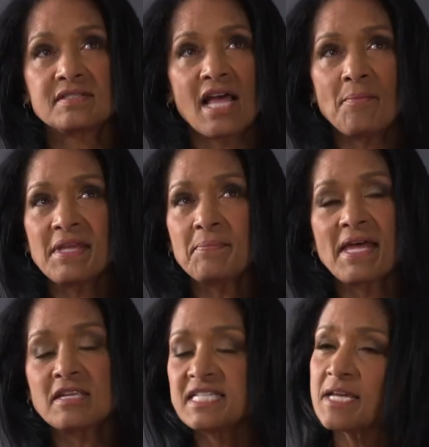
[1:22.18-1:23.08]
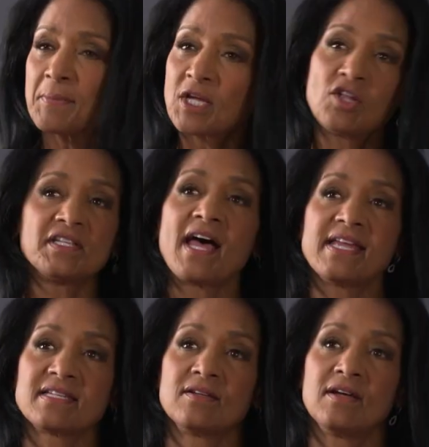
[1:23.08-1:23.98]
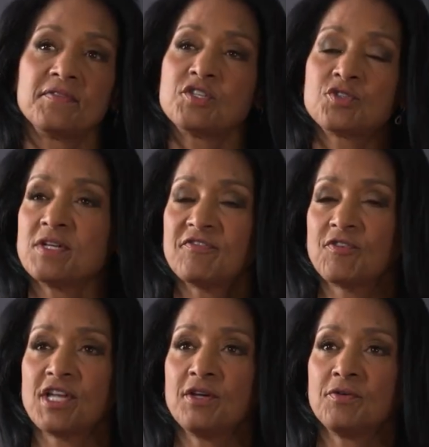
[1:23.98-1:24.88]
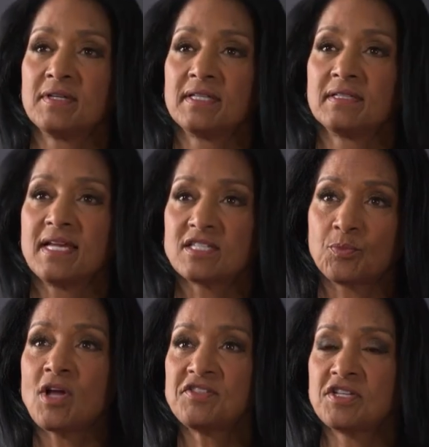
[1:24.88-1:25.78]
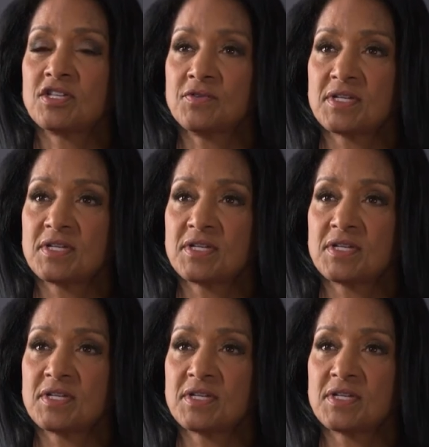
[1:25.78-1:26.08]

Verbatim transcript: Tell me about a typical night on the street for you as a prostitute?